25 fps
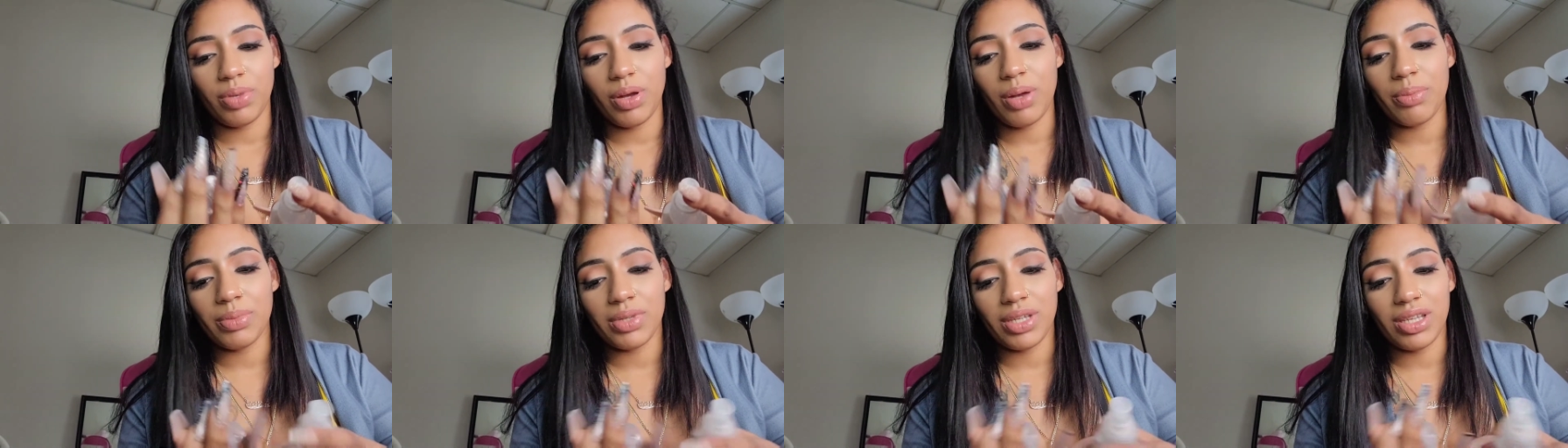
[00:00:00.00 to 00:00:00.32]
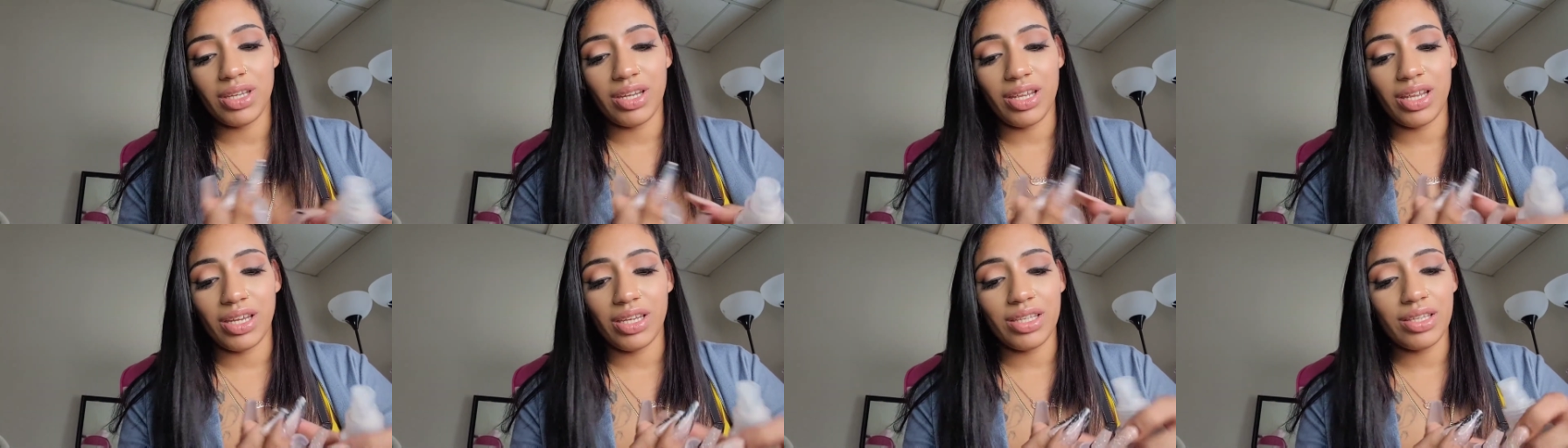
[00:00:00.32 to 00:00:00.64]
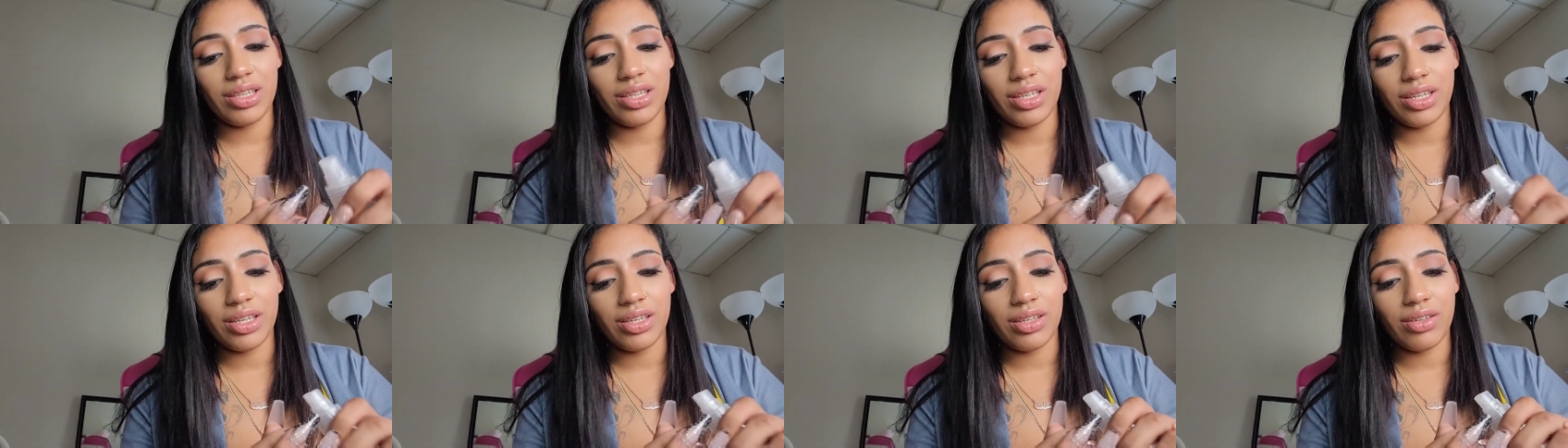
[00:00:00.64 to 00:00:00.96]
pumpkin
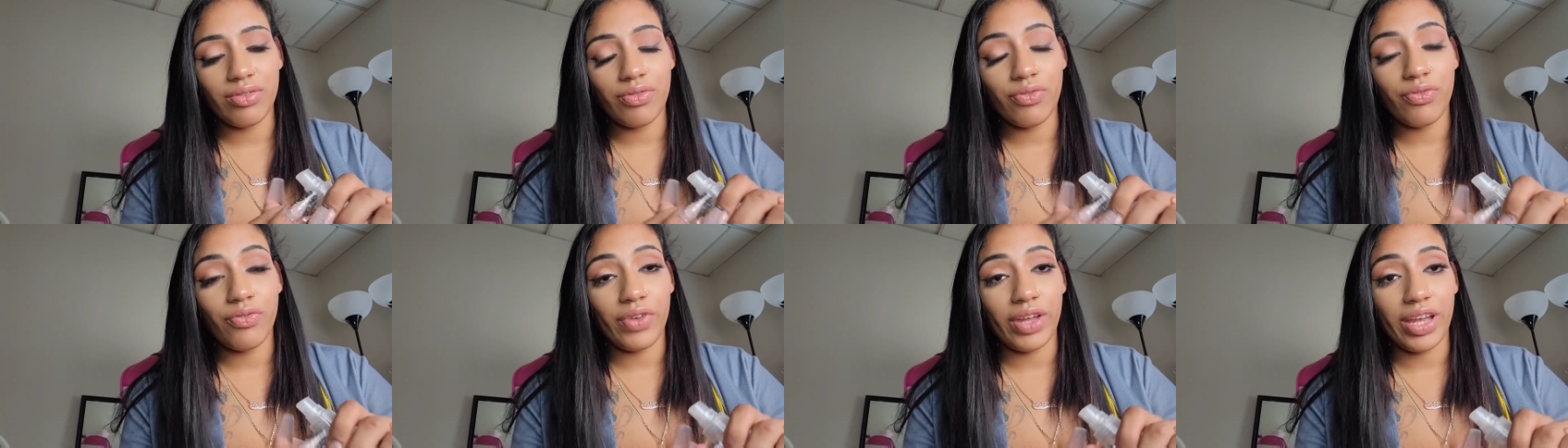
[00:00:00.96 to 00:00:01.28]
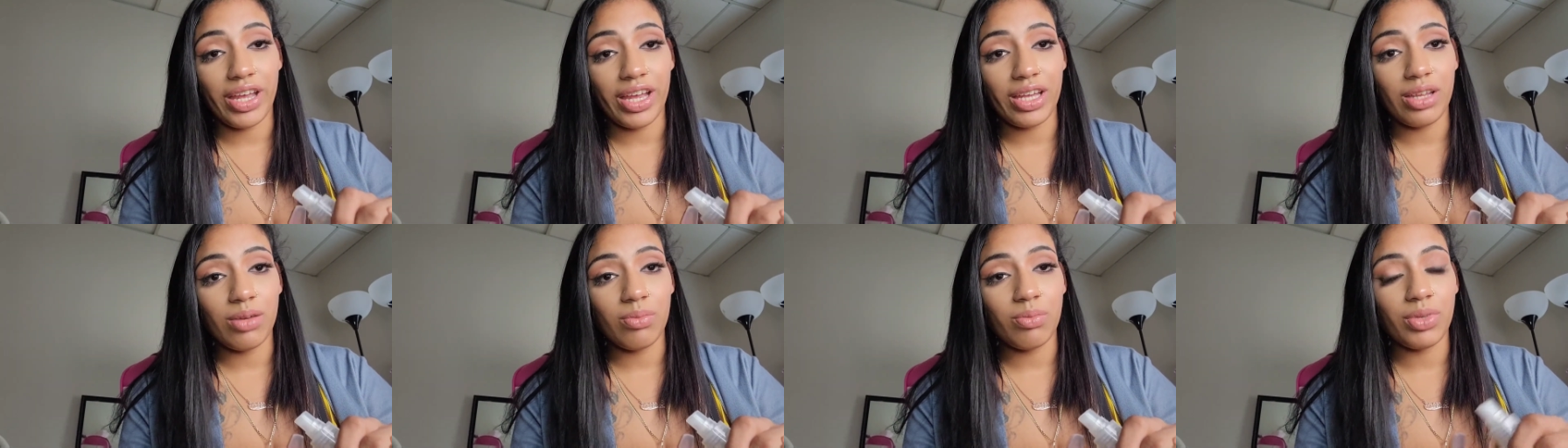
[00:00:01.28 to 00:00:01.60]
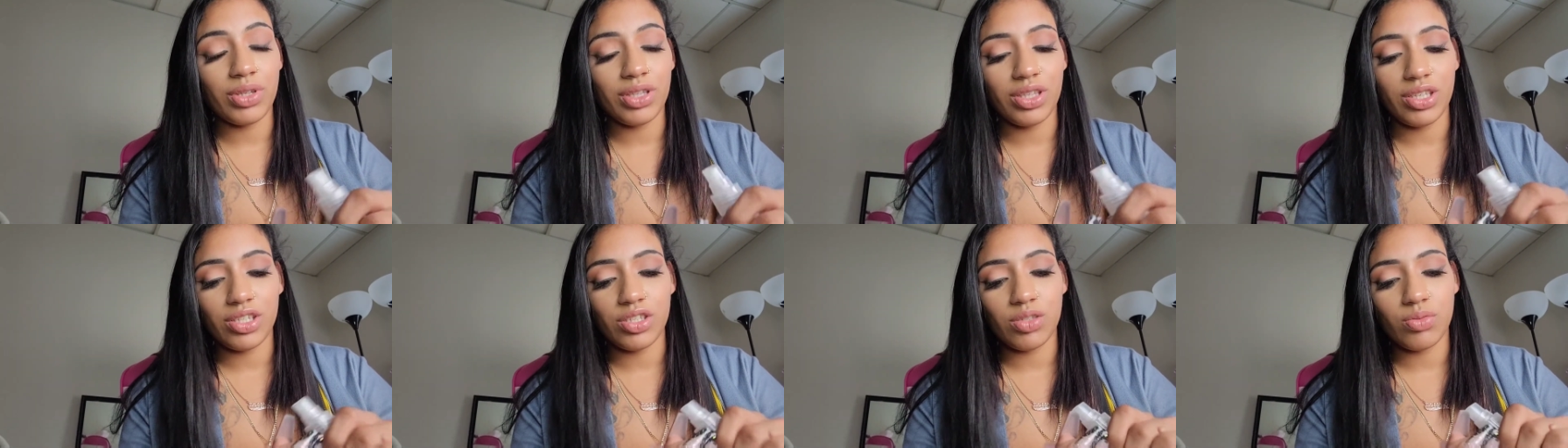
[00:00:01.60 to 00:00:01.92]
anything fan,
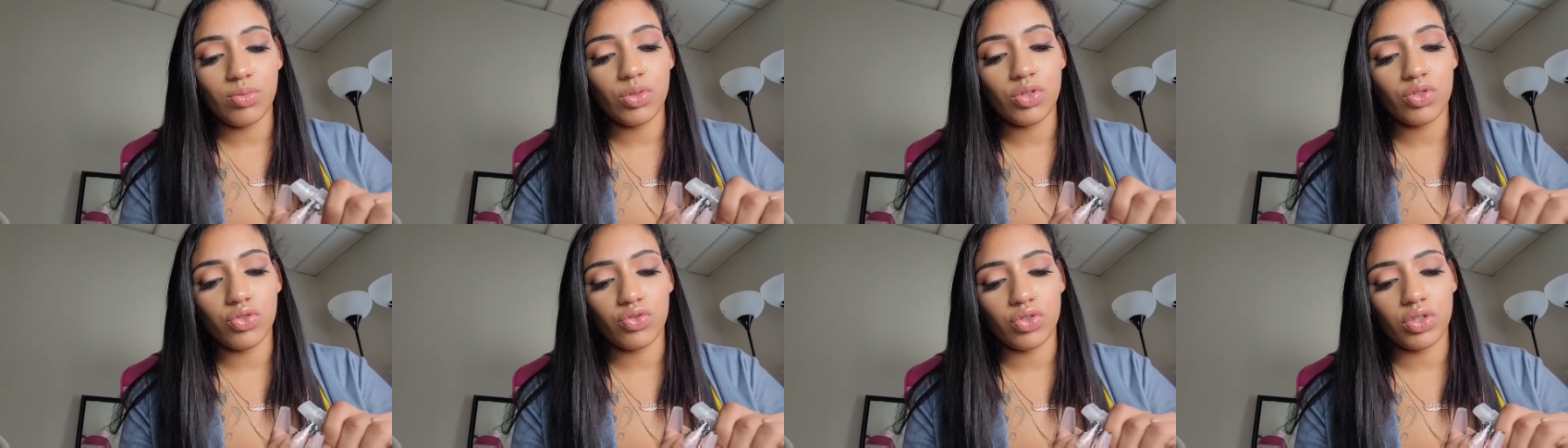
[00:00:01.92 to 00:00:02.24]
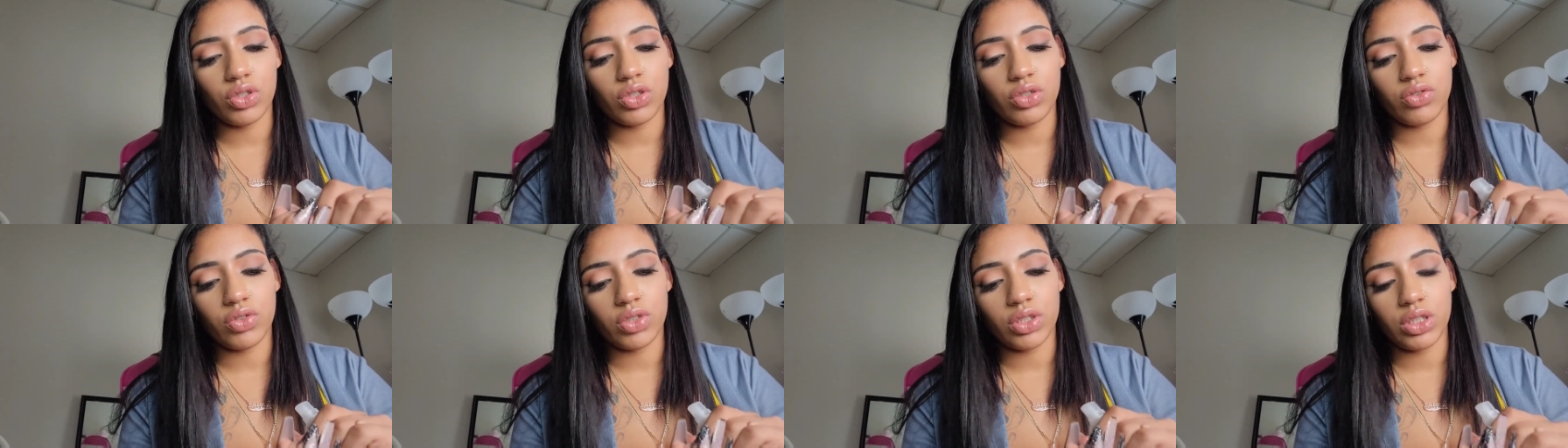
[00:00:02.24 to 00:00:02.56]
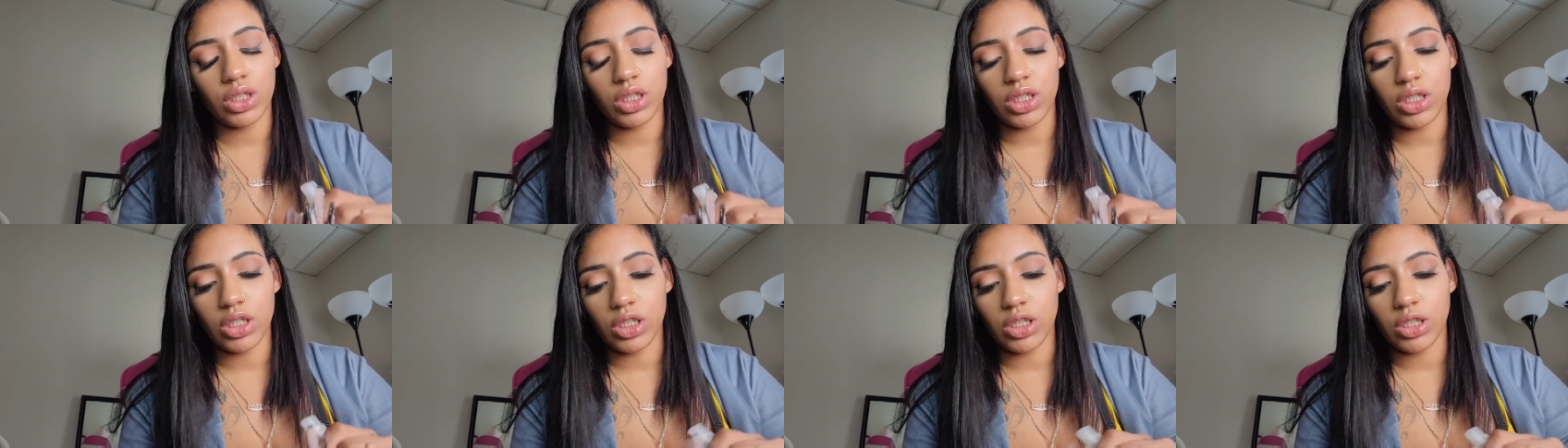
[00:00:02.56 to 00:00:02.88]
but this smells really,
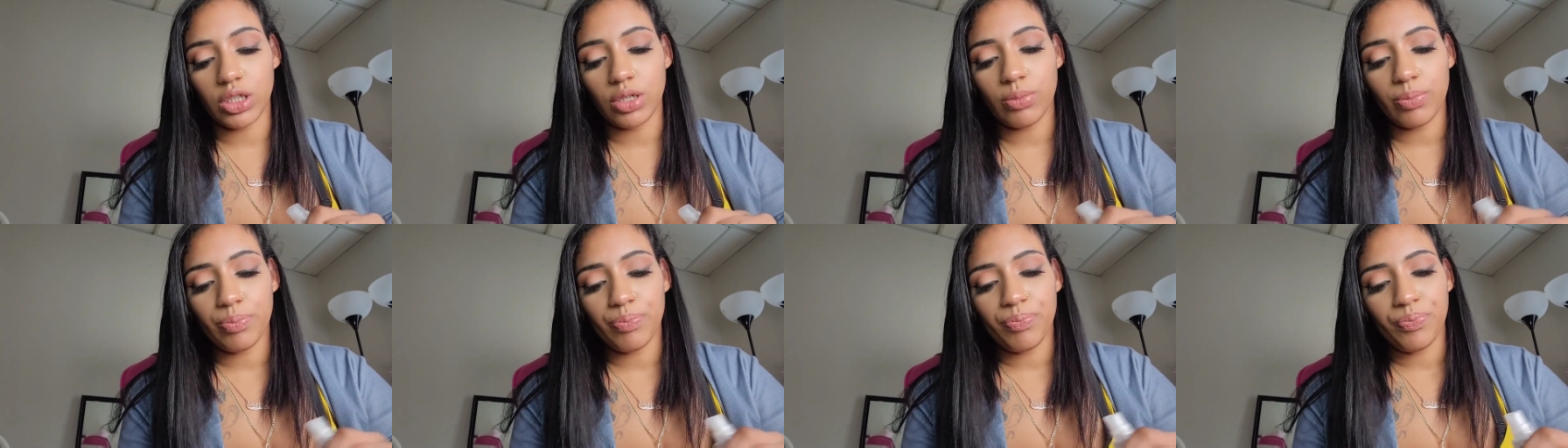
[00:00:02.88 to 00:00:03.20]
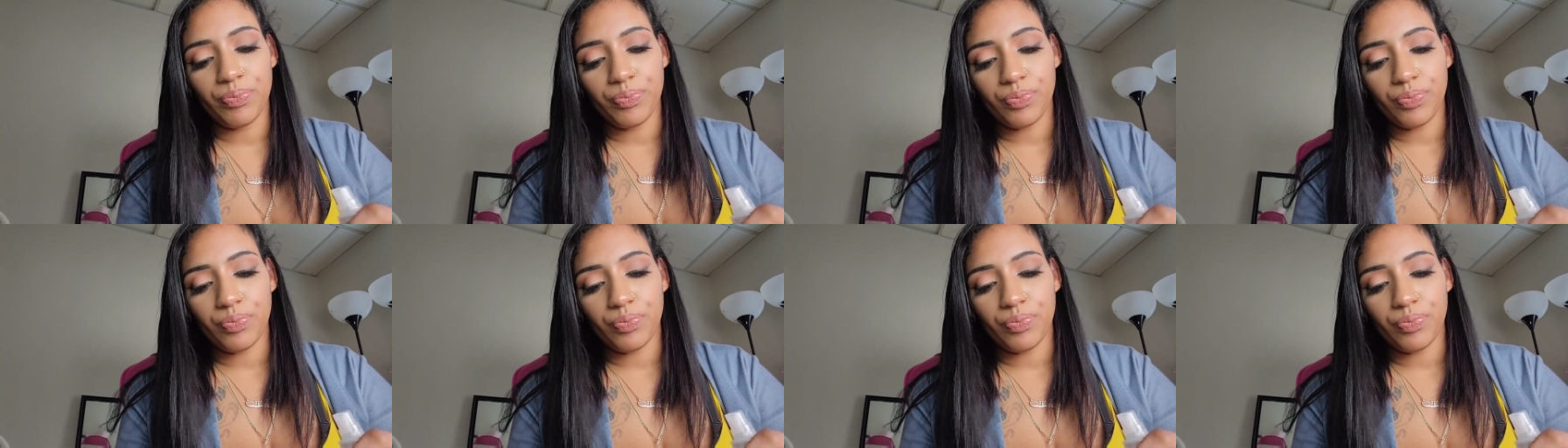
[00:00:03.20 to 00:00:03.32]
really good.